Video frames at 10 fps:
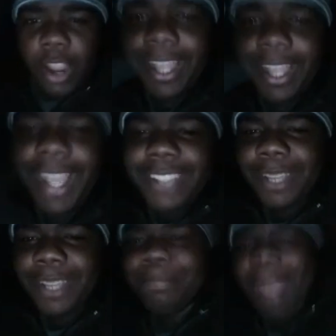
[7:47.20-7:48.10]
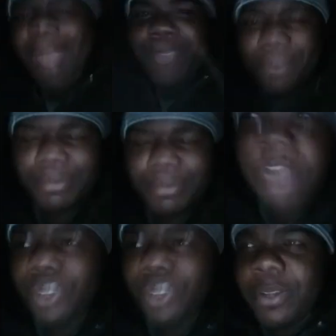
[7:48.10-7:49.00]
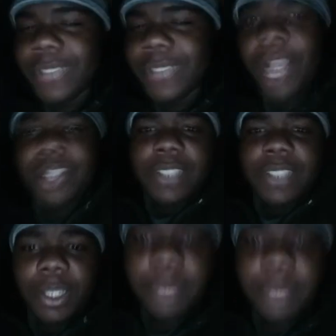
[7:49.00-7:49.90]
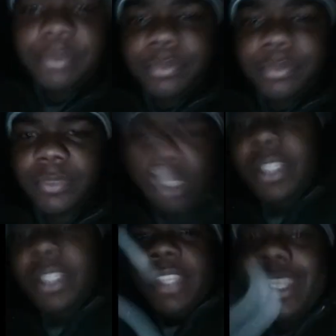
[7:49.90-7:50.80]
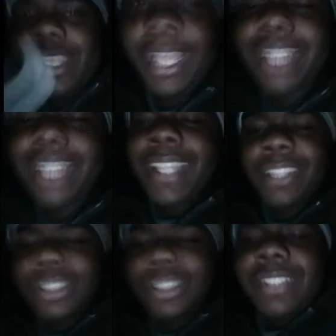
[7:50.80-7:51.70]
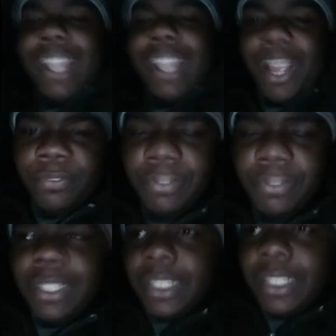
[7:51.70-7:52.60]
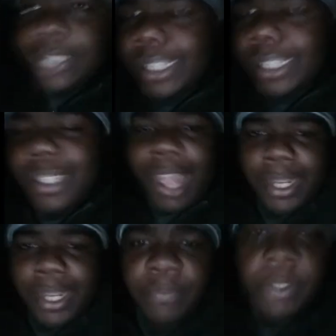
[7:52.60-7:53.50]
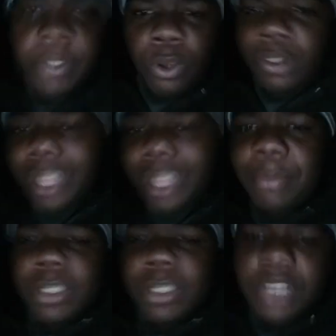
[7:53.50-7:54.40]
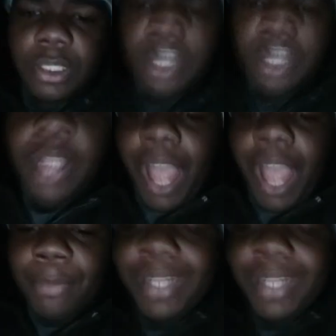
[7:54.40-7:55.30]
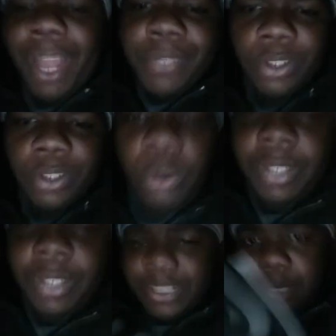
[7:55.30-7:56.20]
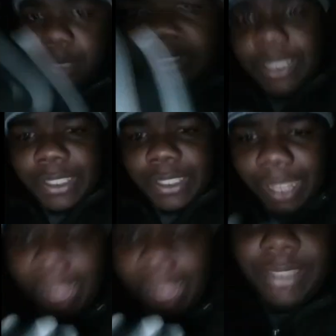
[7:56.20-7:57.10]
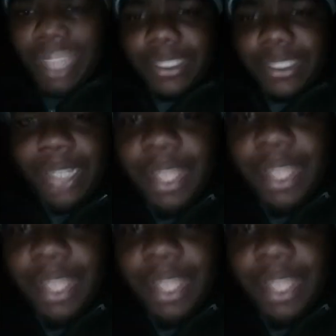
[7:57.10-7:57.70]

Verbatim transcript: Guys, I'm back from Storm's house. Um, it didn't look like I really didn't, I didn't record that much. I mean, I recorded some decent contact today.